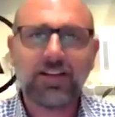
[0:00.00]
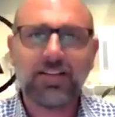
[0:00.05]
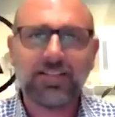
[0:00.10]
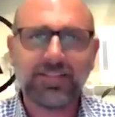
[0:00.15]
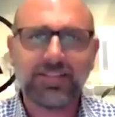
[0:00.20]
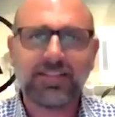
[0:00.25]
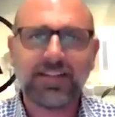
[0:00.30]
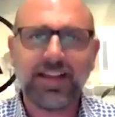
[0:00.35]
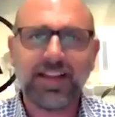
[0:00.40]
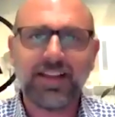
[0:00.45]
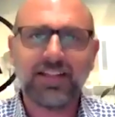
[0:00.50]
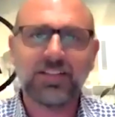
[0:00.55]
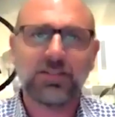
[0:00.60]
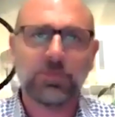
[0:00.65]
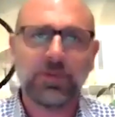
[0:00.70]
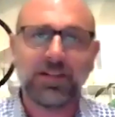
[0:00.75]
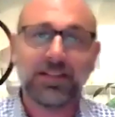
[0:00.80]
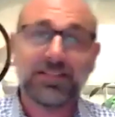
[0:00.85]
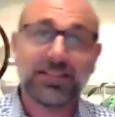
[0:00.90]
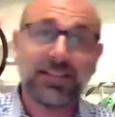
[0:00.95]

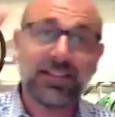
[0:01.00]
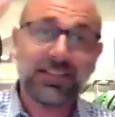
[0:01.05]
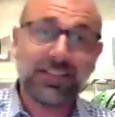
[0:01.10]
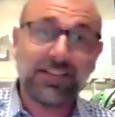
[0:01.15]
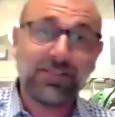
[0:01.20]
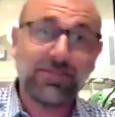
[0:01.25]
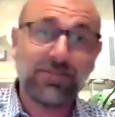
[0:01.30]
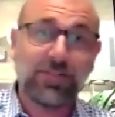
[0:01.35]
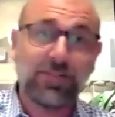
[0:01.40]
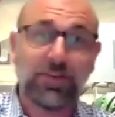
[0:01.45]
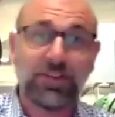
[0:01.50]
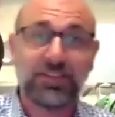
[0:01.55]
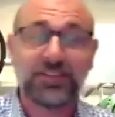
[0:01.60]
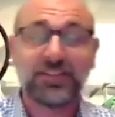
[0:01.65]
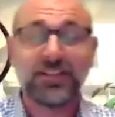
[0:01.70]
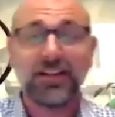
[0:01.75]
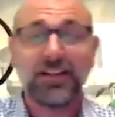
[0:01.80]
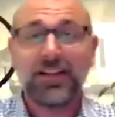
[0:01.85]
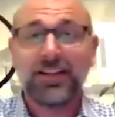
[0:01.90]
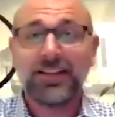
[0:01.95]
understands when it says
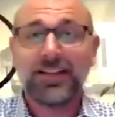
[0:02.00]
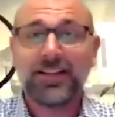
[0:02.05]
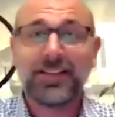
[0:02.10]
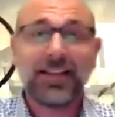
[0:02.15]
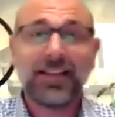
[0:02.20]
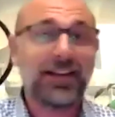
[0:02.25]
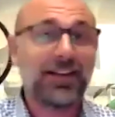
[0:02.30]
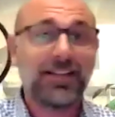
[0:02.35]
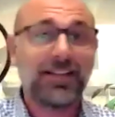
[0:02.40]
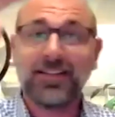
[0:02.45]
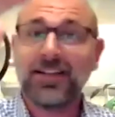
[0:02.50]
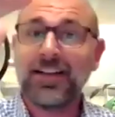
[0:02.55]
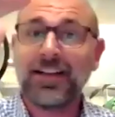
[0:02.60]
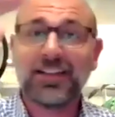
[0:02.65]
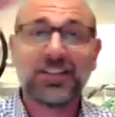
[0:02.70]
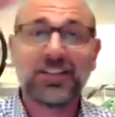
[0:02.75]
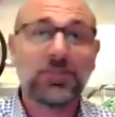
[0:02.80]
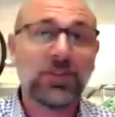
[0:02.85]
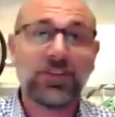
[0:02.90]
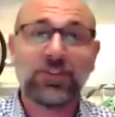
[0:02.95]
invoice that, that the
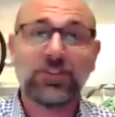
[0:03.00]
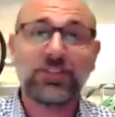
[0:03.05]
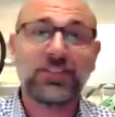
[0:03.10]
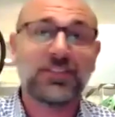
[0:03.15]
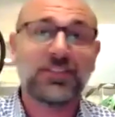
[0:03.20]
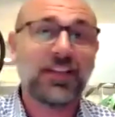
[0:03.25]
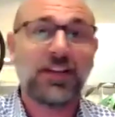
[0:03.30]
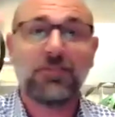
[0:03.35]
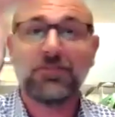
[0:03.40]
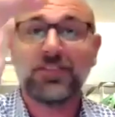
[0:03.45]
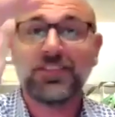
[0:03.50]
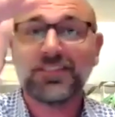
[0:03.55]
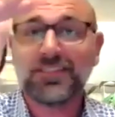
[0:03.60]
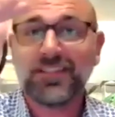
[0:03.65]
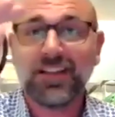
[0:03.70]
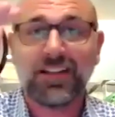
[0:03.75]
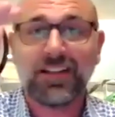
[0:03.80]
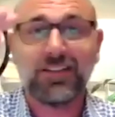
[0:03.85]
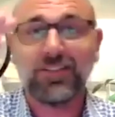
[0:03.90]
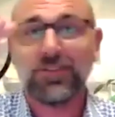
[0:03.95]
next one could say
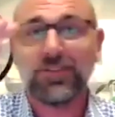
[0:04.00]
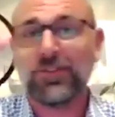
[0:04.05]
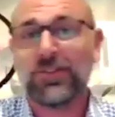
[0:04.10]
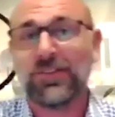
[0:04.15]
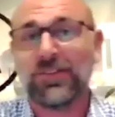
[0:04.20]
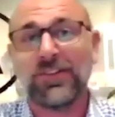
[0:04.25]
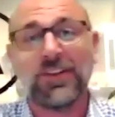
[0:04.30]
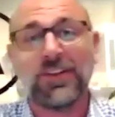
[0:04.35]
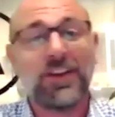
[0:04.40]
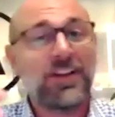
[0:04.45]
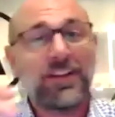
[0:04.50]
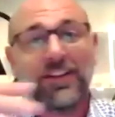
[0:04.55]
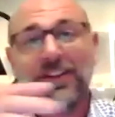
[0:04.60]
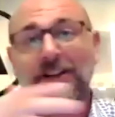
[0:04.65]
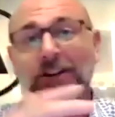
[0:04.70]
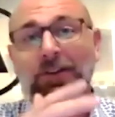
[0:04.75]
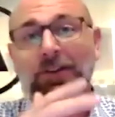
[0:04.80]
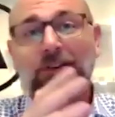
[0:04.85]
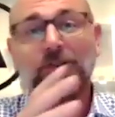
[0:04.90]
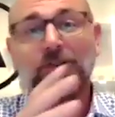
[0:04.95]
receipt, or
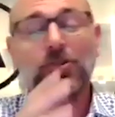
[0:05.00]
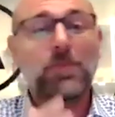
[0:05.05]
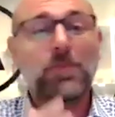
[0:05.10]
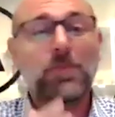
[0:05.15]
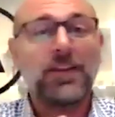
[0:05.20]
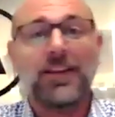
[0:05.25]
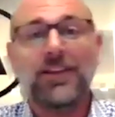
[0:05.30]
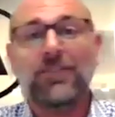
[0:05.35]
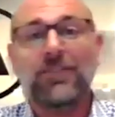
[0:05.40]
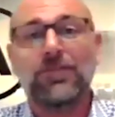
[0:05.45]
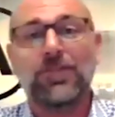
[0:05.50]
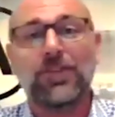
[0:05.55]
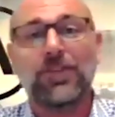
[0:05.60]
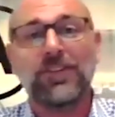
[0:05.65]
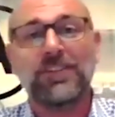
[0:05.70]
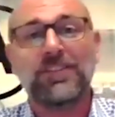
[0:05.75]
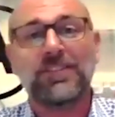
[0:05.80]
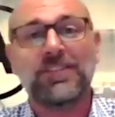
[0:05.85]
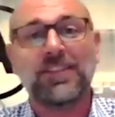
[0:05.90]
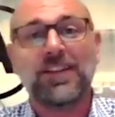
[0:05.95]
you know, it could be
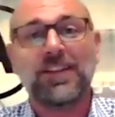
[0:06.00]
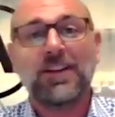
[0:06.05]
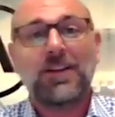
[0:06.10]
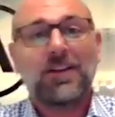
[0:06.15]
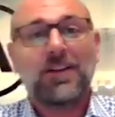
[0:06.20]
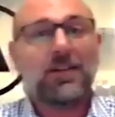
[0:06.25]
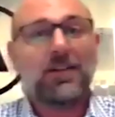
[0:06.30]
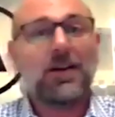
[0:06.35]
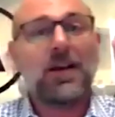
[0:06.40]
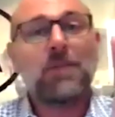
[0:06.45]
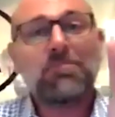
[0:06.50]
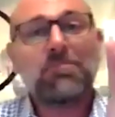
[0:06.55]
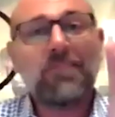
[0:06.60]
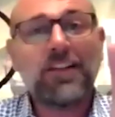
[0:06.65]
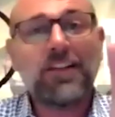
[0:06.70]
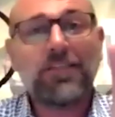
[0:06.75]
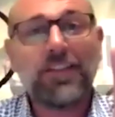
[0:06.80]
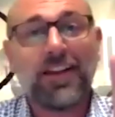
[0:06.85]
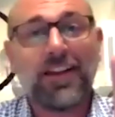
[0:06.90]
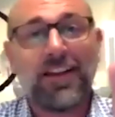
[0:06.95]
invoice
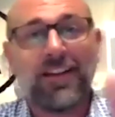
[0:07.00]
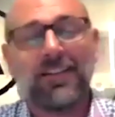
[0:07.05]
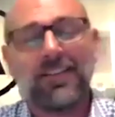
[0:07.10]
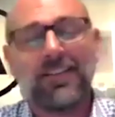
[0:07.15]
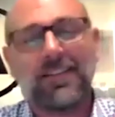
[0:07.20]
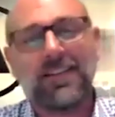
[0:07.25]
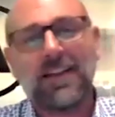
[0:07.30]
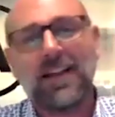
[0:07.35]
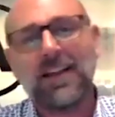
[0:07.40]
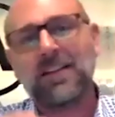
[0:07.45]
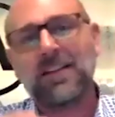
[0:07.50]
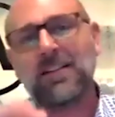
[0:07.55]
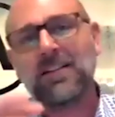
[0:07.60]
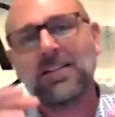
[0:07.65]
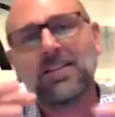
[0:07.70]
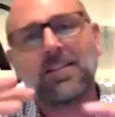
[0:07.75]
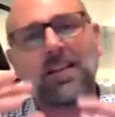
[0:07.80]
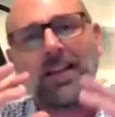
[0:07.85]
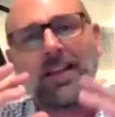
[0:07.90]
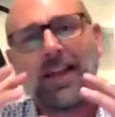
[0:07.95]
abbreviated.
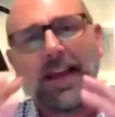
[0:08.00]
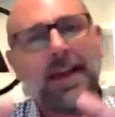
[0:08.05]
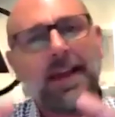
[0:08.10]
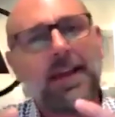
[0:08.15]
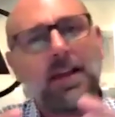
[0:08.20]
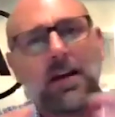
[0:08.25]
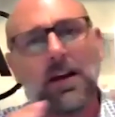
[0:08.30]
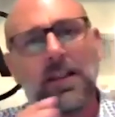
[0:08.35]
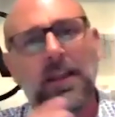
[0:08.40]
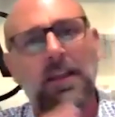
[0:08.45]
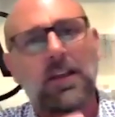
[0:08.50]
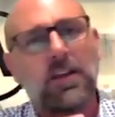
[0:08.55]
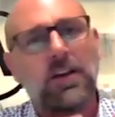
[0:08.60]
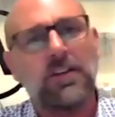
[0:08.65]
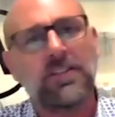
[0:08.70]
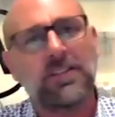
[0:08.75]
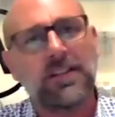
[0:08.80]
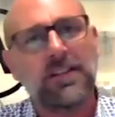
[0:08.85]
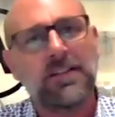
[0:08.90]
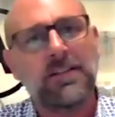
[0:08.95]
And so the A I that
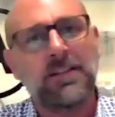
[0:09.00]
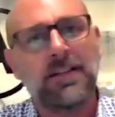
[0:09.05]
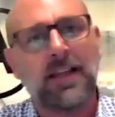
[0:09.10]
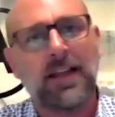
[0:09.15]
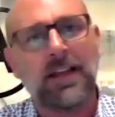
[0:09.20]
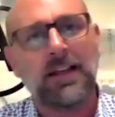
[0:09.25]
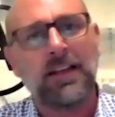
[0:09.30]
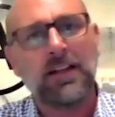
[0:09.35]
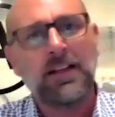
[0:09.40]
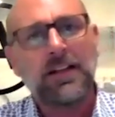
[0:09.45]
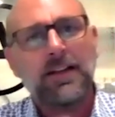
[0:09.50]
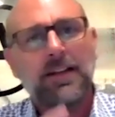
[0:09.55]
goes into that